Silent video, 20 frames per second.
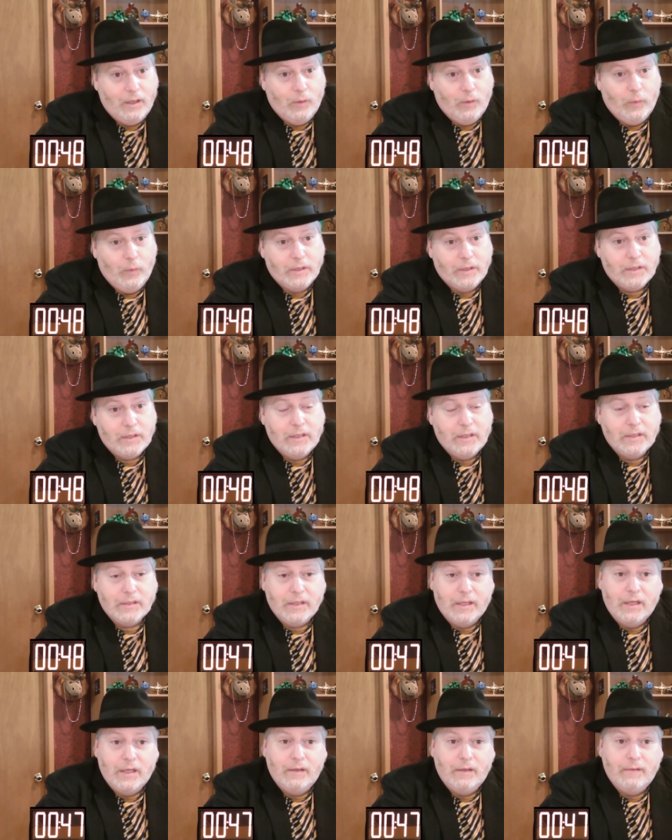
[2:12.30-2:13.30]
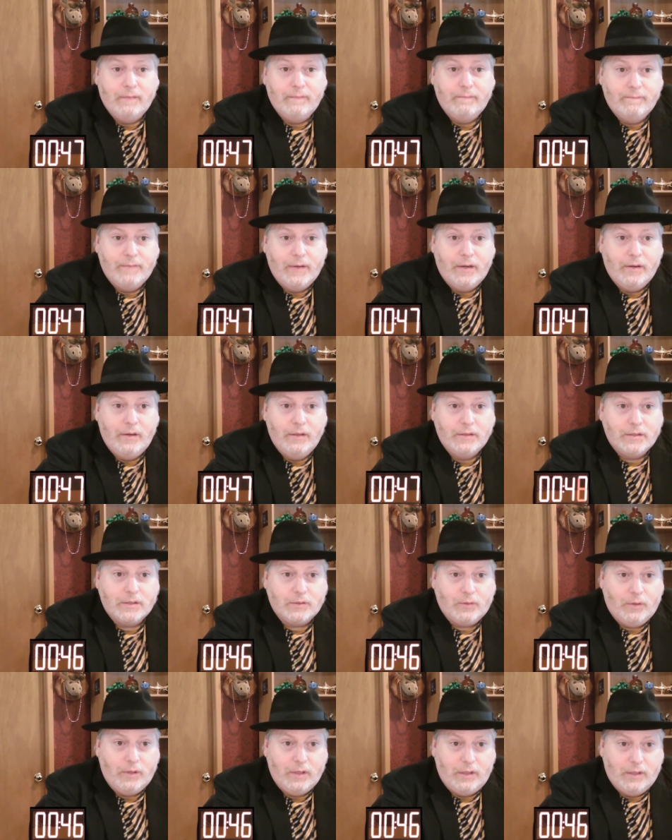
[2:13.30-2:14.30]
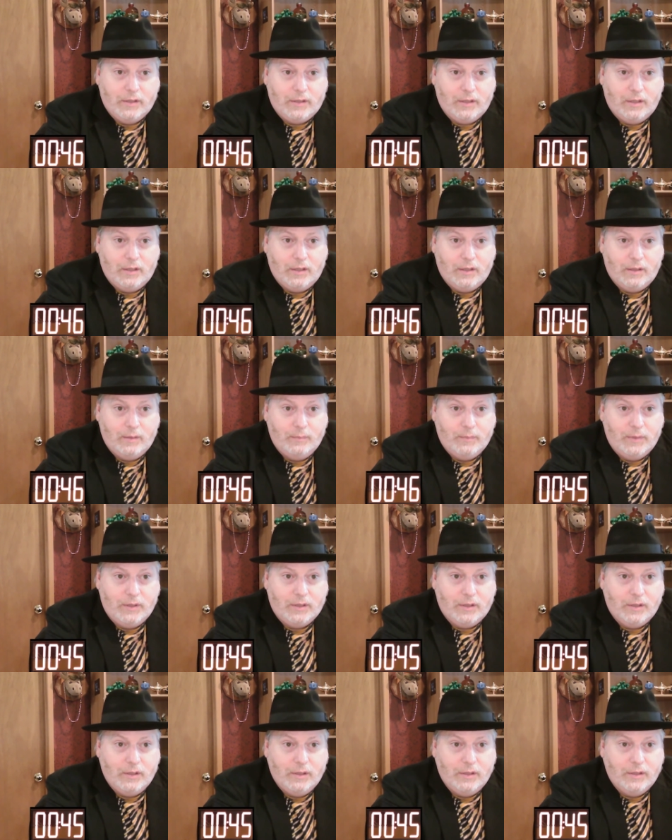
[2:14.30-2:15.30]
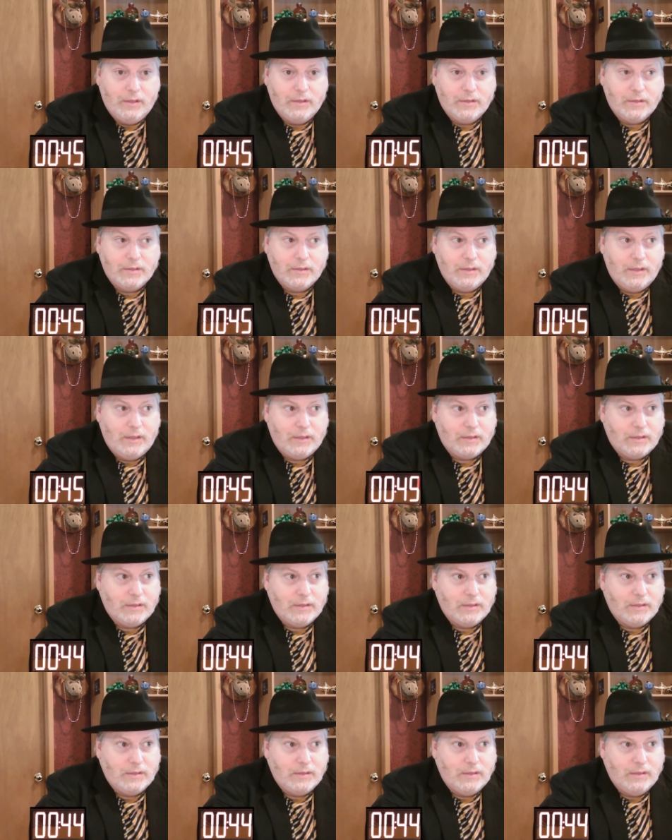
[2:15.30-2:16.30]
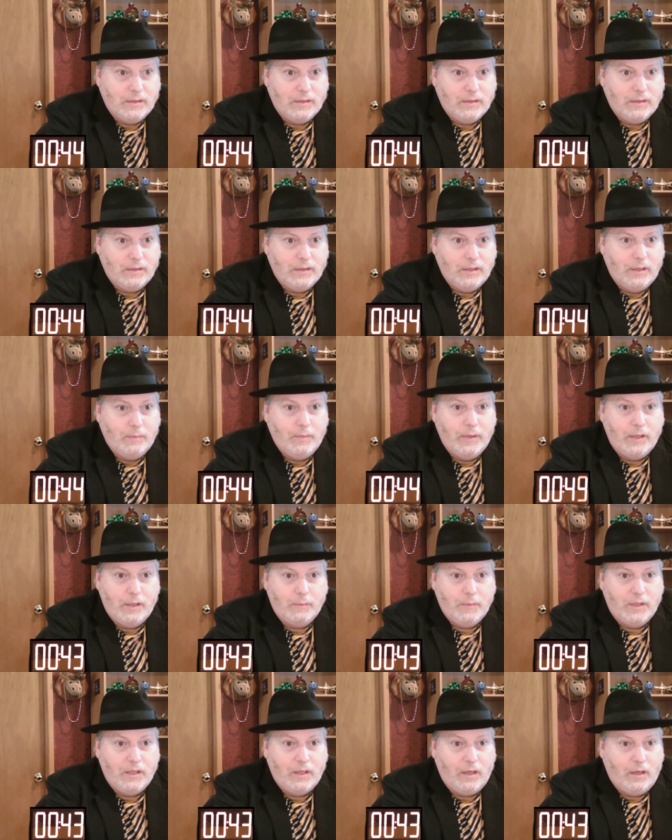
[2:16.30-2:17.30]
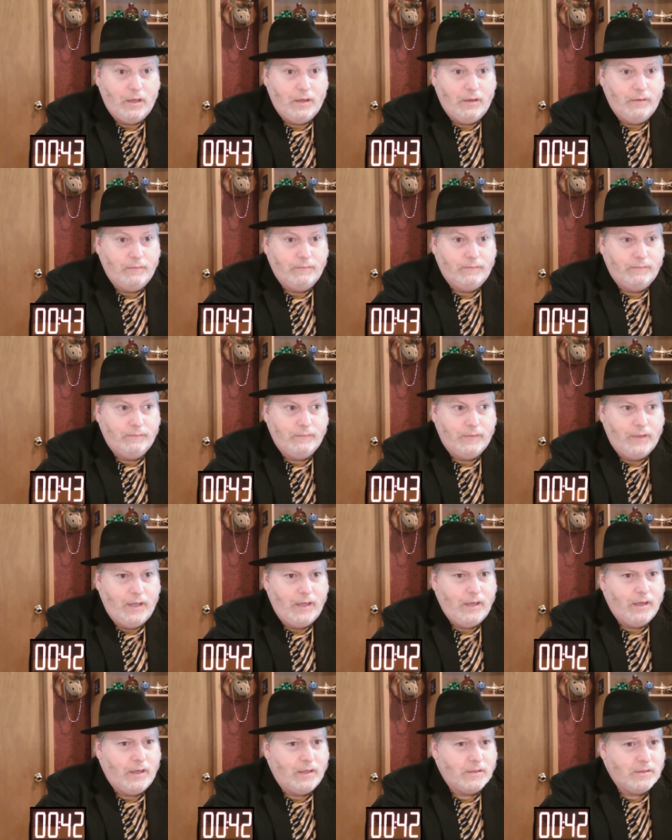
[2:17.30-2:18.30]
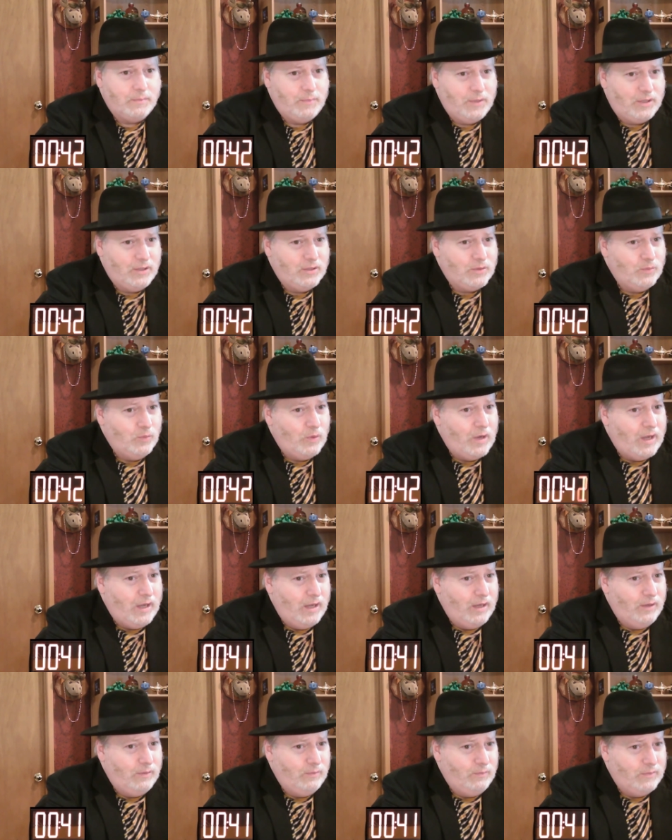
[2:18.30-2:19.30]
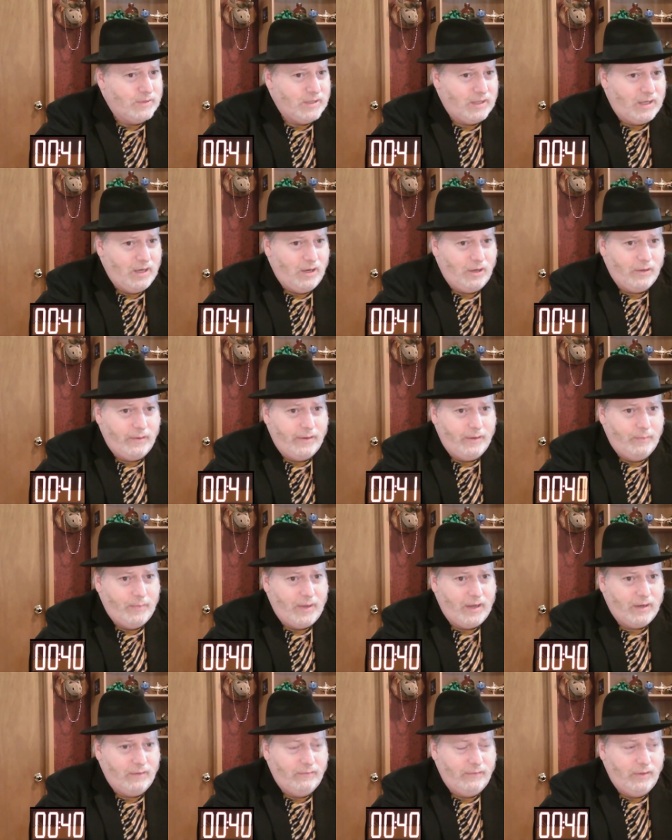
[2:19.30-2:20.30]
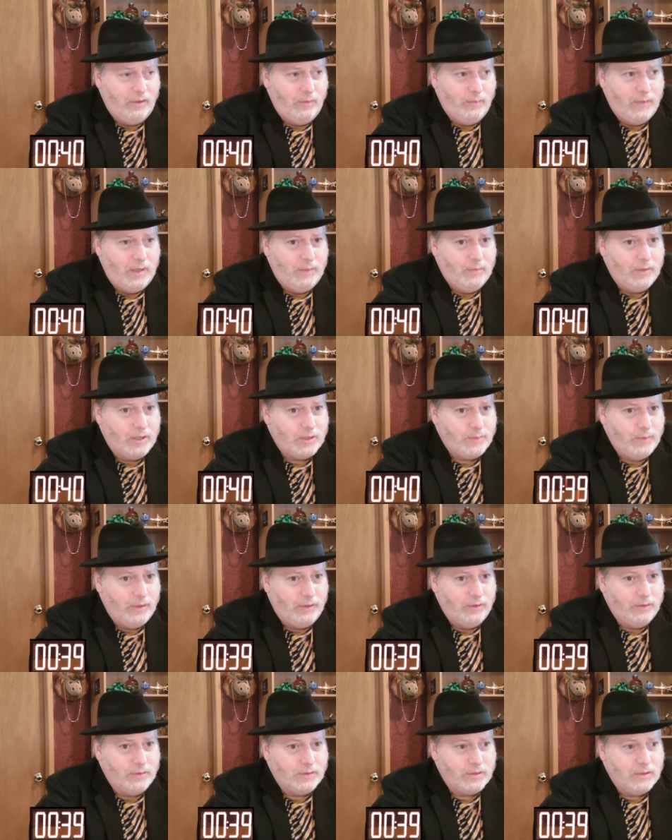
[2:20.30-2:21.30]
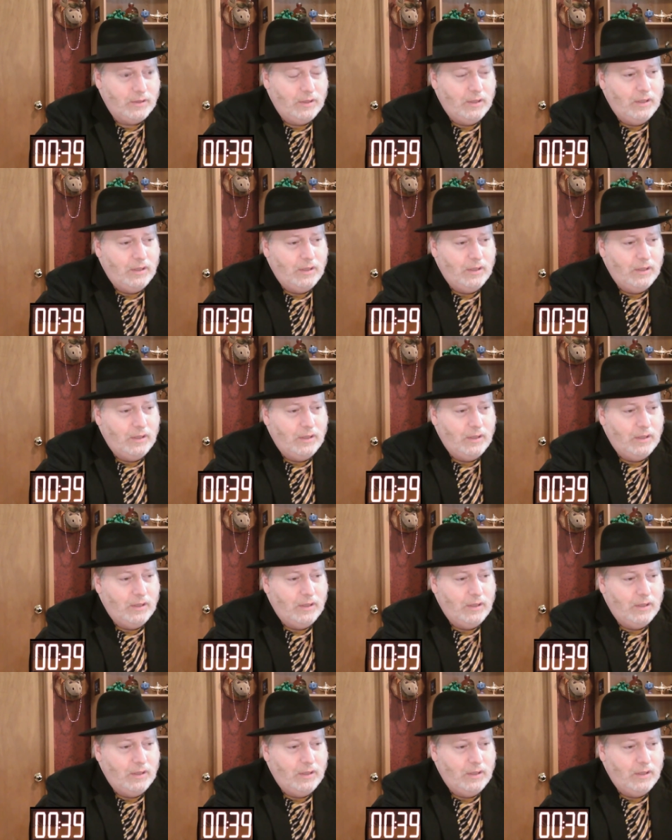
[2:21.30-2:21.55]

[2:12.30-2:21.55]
Which is a very Discordian thing because it's the epitome of chaos because why was I carrying around a bag of little mini marshmallows?